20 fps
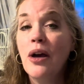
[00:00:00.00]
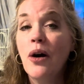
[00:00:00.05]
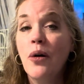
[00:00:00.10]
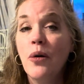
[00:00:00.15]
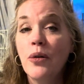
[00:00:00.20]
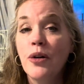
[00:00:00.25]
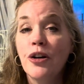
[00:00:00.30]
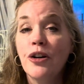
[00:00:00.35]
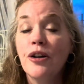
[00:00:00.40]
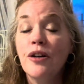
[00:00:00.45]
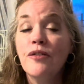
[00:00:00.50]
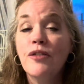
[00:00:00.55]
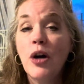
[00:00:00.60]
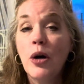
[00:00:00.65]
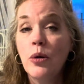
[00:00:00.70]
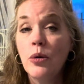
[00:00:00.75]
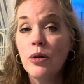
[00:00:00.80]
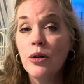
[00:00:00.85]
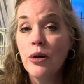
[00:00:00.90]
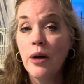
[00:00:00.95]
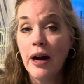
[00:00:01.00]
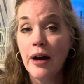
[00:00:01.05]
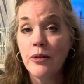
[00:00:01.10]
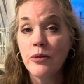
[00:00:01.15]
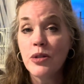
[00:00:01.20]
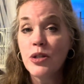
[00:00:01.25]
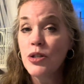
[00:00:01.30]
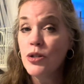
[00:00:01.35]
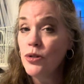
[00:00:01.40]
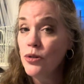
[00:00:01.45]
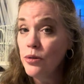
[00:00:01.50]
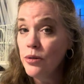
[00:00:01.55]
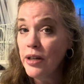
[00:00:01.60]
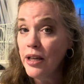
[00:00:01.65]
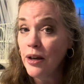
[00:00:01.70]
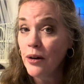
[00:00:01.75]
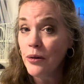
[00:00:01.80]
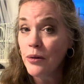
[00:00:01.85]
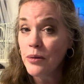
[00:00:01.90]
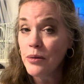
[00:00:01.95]
owner of Oak Crown
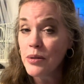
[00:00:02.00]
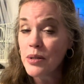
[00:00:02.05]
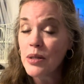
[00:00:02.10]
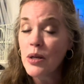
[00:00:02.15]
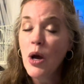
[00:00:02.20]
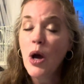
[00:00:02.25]
Studios,